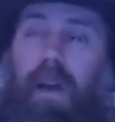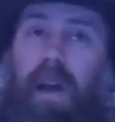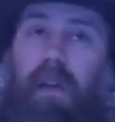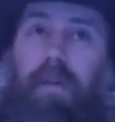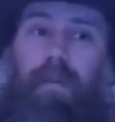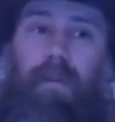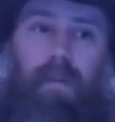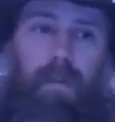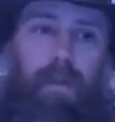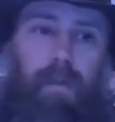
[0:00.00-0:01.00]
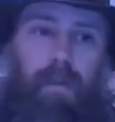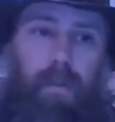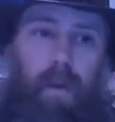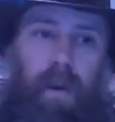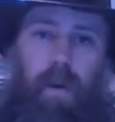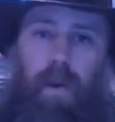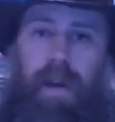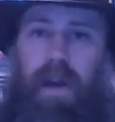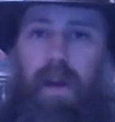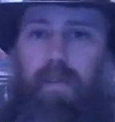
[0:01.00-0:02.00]
to have reviews for. I know we
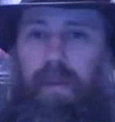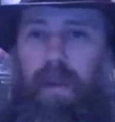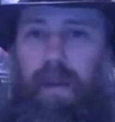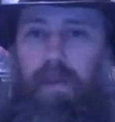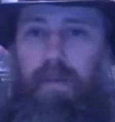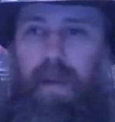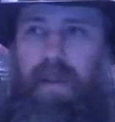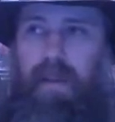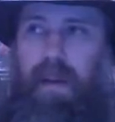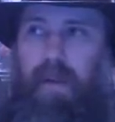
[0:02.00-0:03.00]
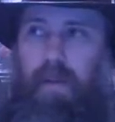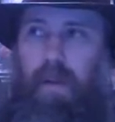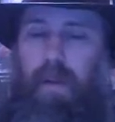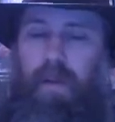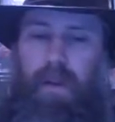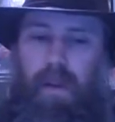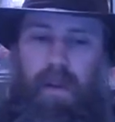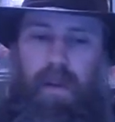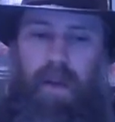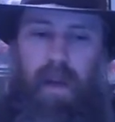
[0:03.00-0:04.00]
have May the Devil.
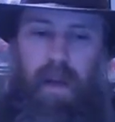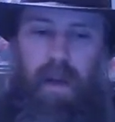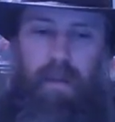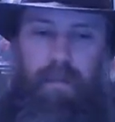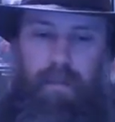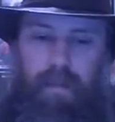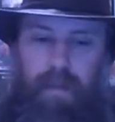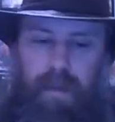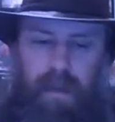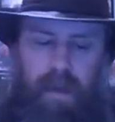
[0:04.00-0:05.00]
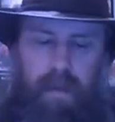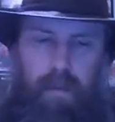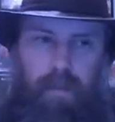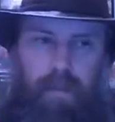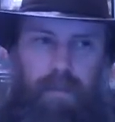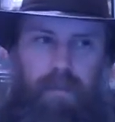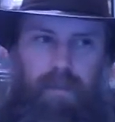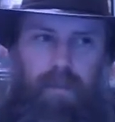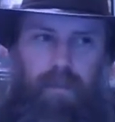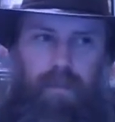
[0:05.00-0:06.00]
Uh, um,
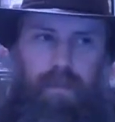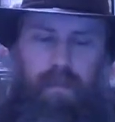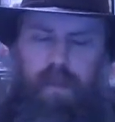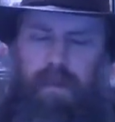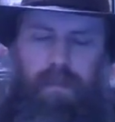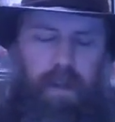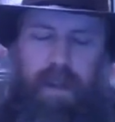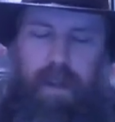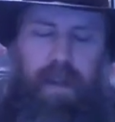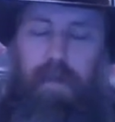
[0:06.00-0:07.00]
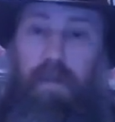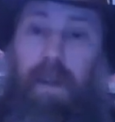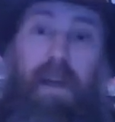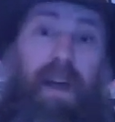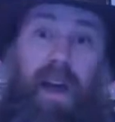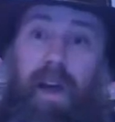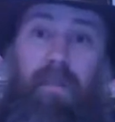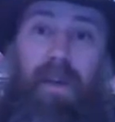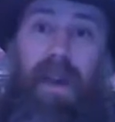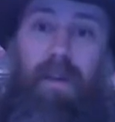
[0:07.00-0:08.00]
forgetting the name.
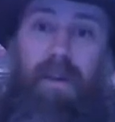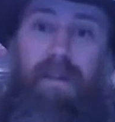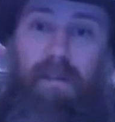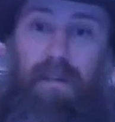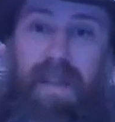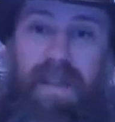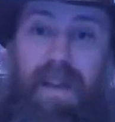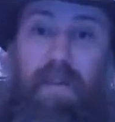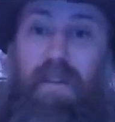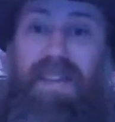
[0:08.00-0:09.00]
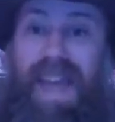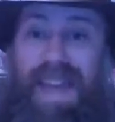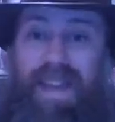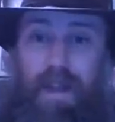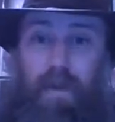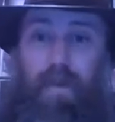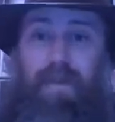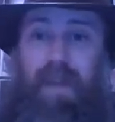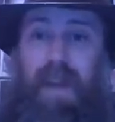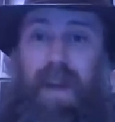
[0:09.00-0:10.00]
But anyways, May the Devil Take You.
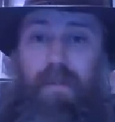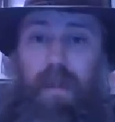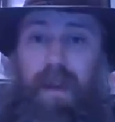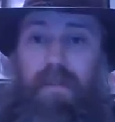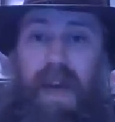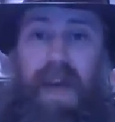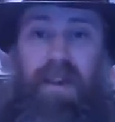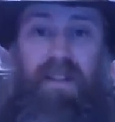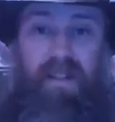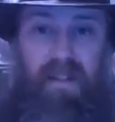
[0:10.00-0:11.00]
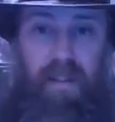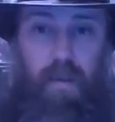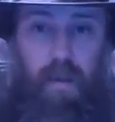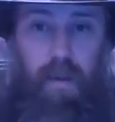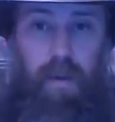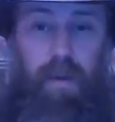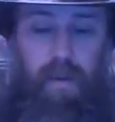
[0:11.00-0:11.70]
Yeah, we have that and its sequel we're going to be